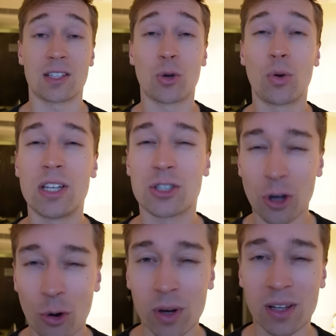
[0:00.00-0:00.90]
And so
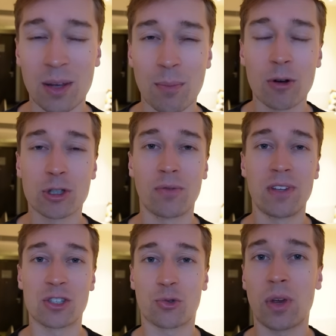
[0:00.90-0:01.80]
historically, most
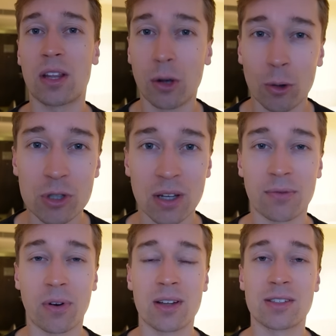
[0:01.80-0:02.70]
of these REIT
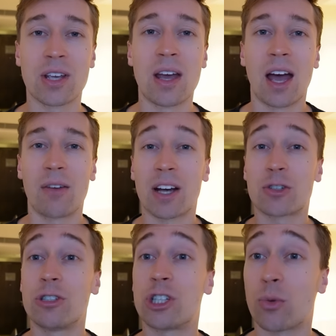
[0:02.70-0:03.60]
closed-end funds have
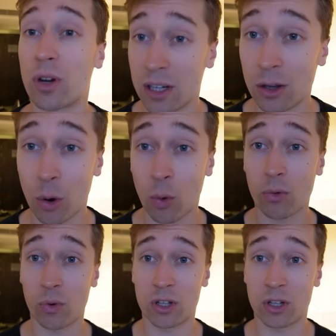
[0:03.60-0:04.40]
actually generated lower